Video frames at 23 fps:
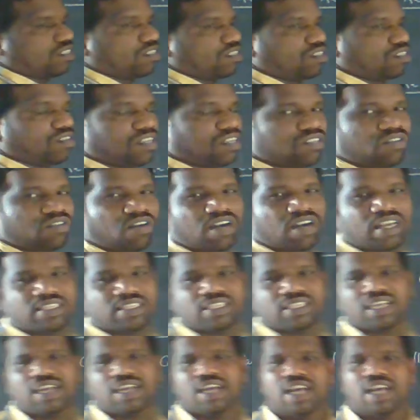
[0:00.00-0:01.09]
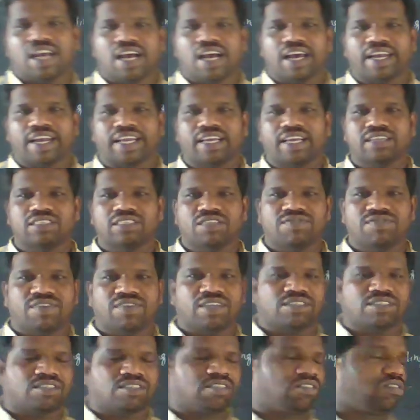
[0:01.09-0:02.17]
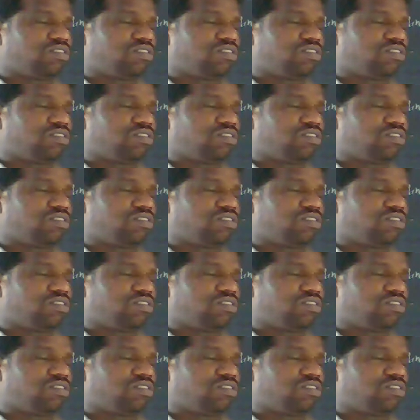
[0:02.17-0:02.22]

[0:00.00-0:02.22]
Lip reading: It's called as a recursive function.